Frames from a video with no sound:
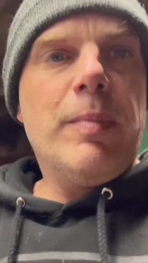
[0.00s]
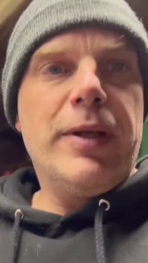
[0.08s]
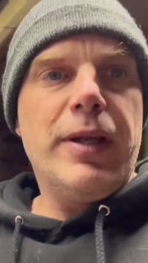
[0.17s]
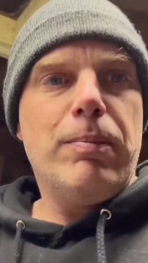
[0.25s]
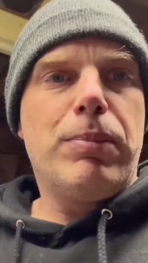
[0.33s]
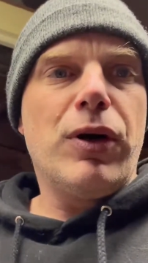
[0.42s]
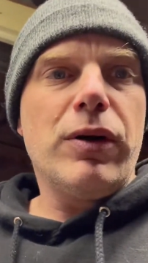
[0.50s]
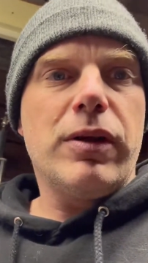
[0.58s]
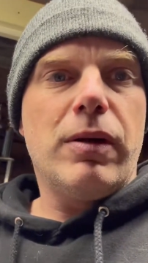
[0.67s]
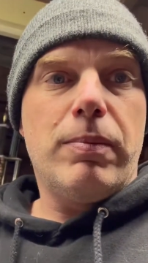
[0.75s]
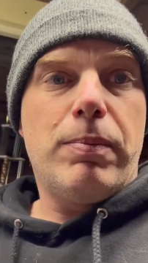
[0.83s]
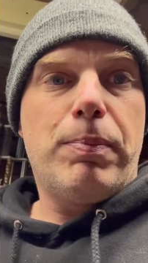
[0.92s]
but they broke
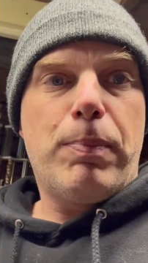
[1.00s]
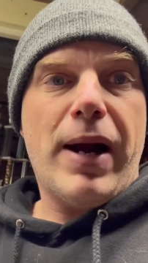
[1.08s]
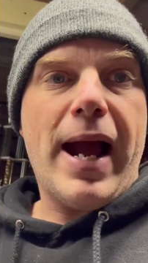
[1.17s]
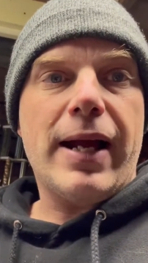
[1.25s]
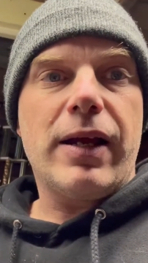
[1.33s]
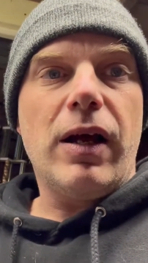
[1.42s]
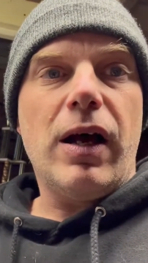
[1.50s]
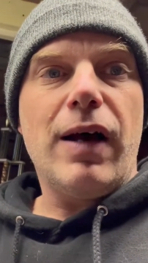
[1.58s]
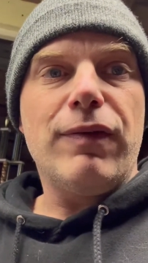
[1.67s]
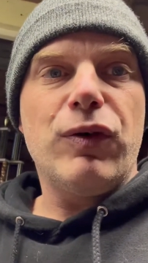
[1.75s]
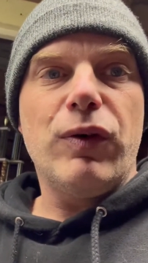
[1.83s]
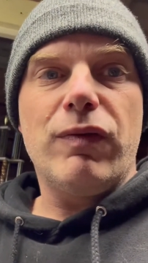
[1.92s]
the bracket
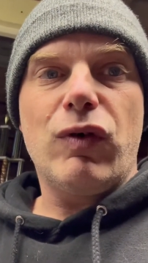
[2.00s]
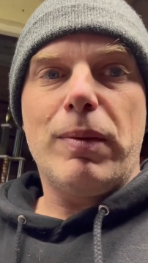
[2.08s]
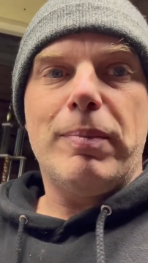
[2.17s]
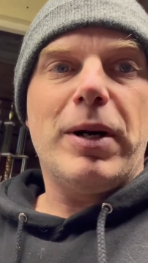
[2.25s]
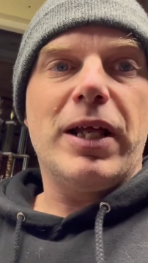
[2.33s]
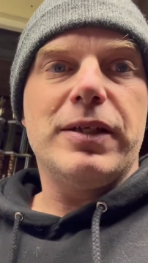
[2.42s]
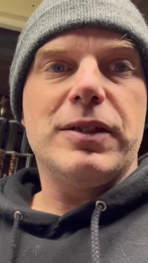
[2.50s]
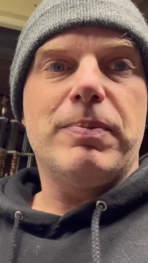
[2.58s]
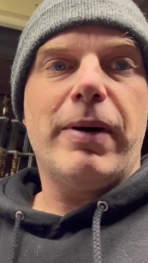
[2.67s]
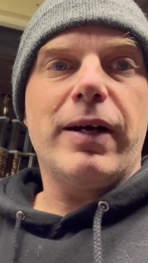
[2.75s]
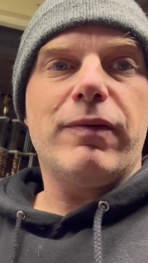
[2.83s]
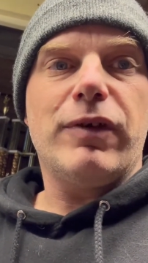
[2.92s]
off, whoever I bought this
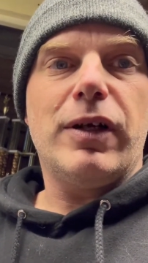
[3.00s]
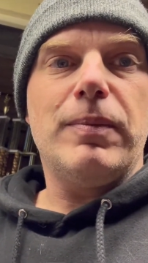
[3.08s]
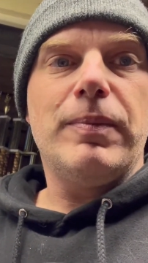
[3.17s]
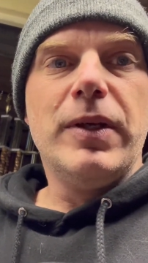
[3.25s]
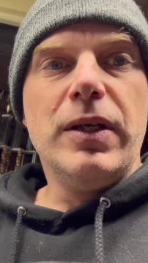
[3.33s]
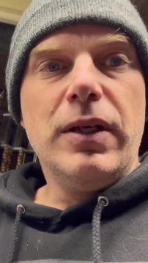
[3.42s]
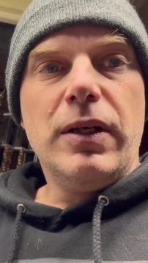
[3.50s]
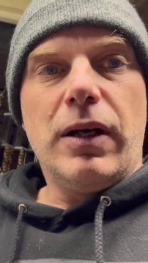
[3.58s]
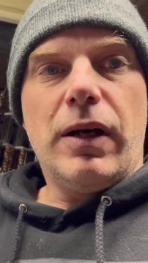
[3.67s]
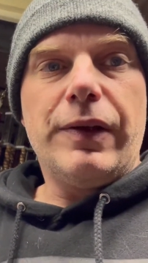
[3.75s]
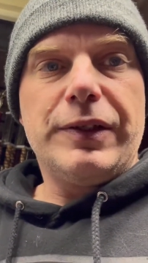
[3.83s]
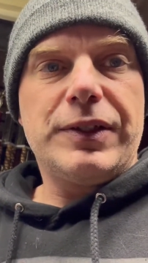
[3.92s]
bike from,
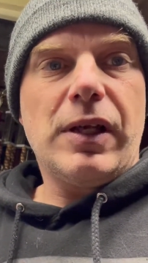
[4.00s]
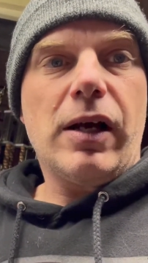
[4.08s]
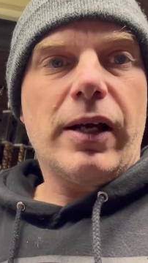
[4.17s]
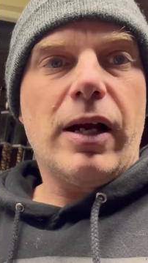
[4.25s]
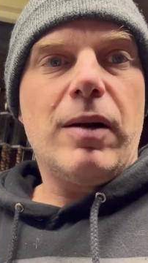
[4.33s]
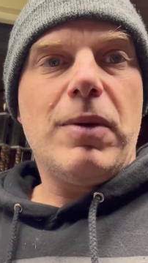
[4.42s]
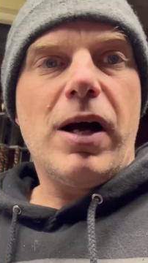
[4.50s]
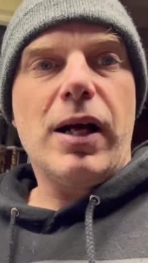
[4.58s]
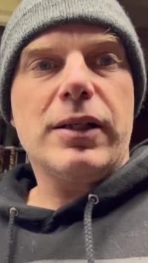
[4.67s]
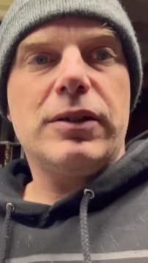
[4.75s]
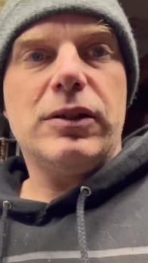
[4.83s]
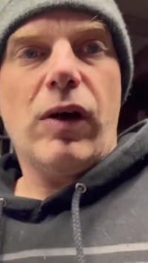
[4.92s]
on the stock air
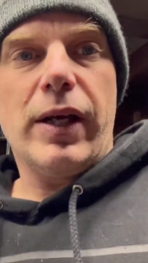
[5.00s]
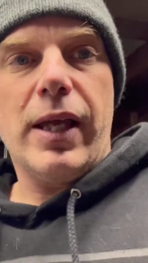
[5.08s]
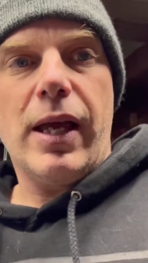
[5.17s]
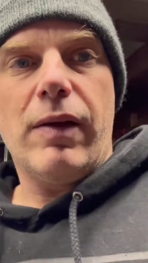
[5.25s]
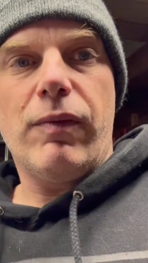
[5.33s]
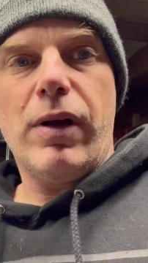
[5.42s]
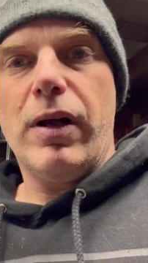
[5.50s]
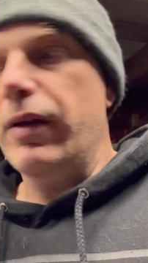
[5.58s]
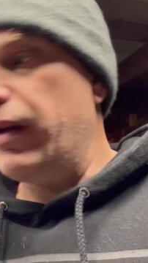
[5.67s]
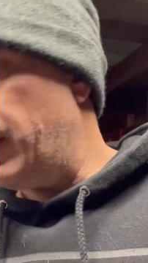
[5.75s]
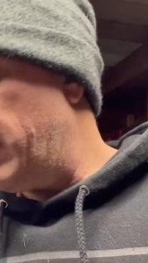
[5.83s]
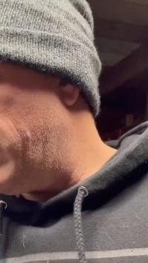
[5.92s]
box, so I can't
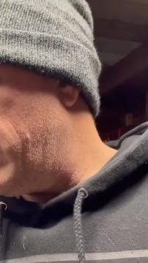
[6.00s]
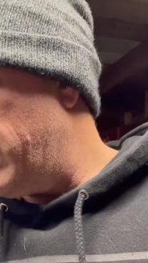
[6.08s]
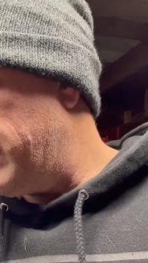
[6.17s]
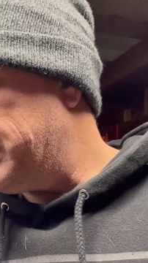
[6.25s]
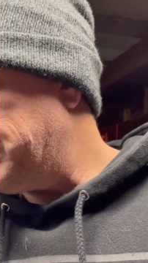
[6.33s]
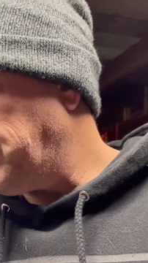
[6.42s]
run the